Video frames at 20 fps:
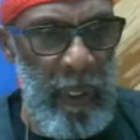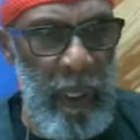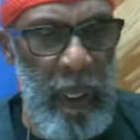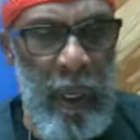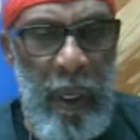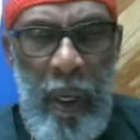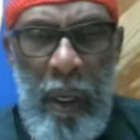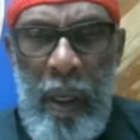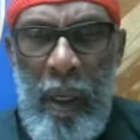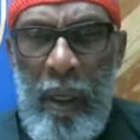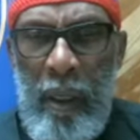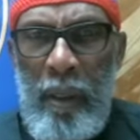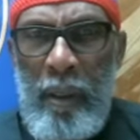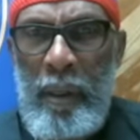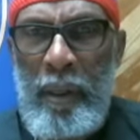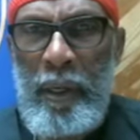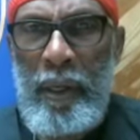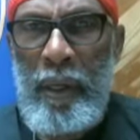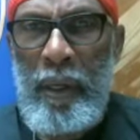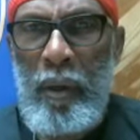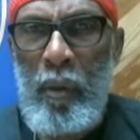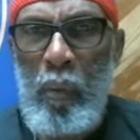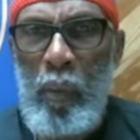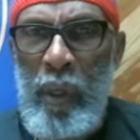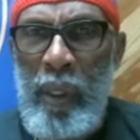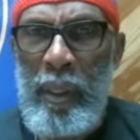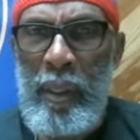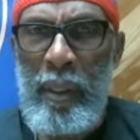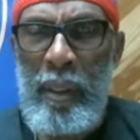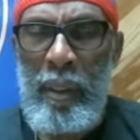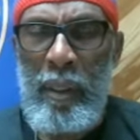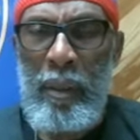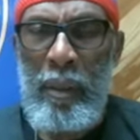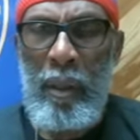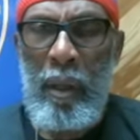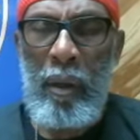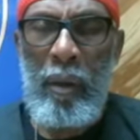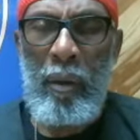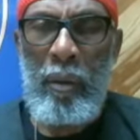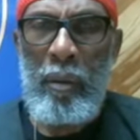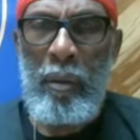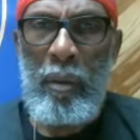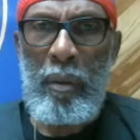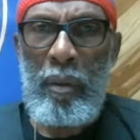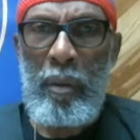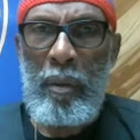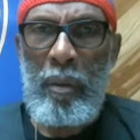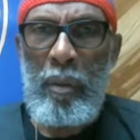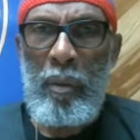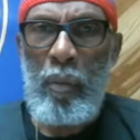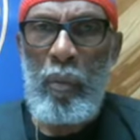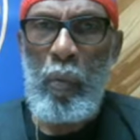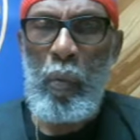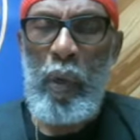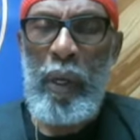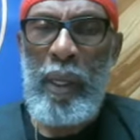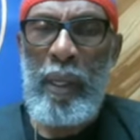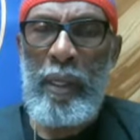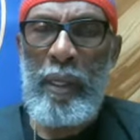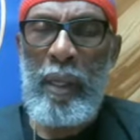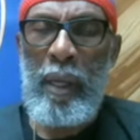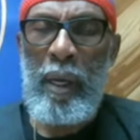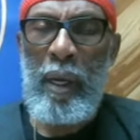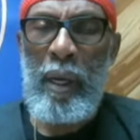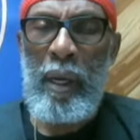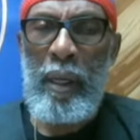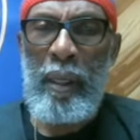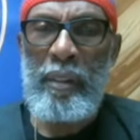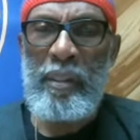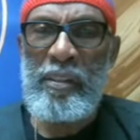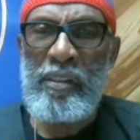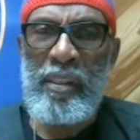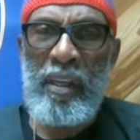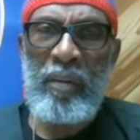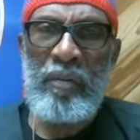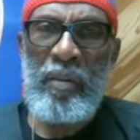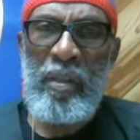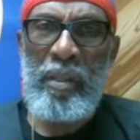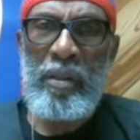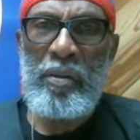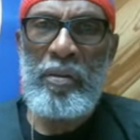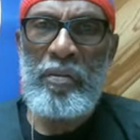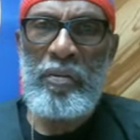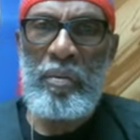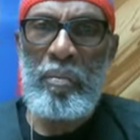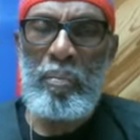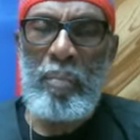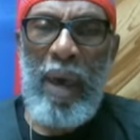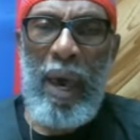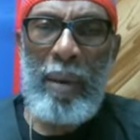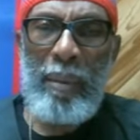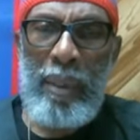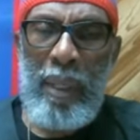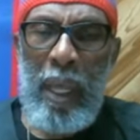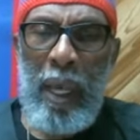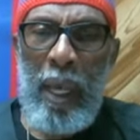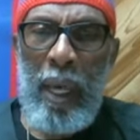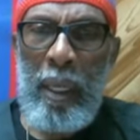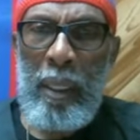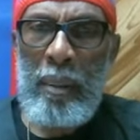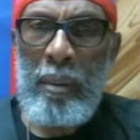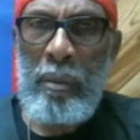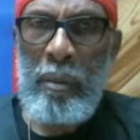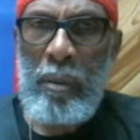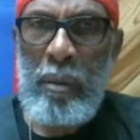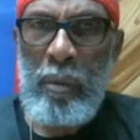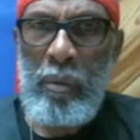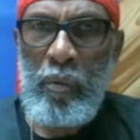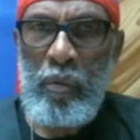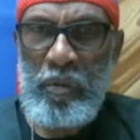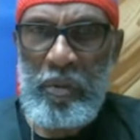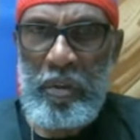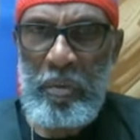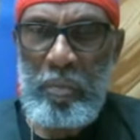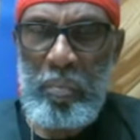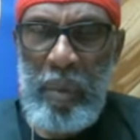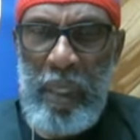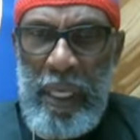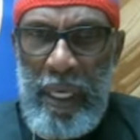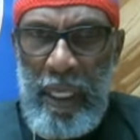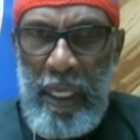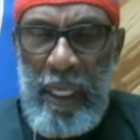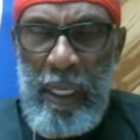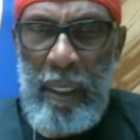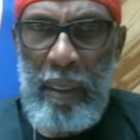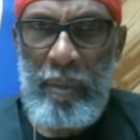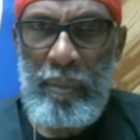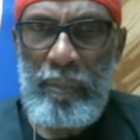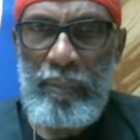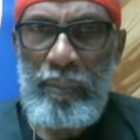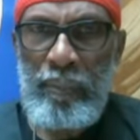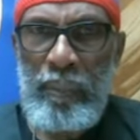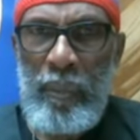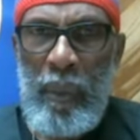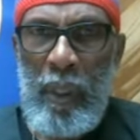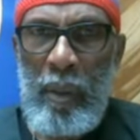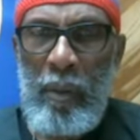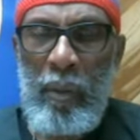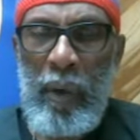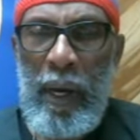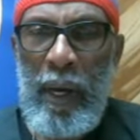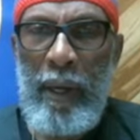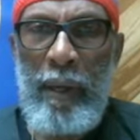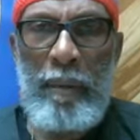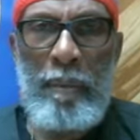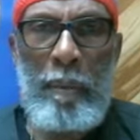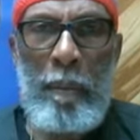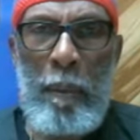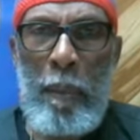uh when you know when uh, the 70 years in Babylon was completed, right?